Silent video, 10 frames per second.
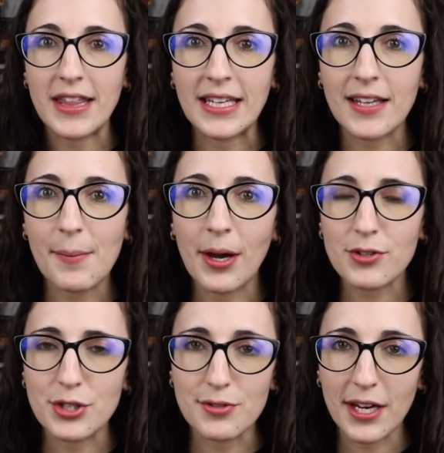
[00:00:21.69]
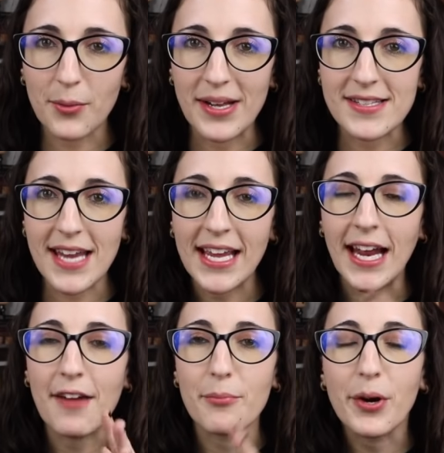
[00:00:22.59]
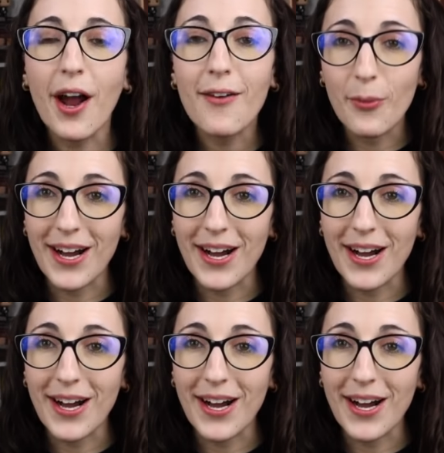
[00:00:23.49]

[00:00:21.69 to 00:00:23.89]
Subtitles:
I think it came out Tuesday or Wednesday, and I have put off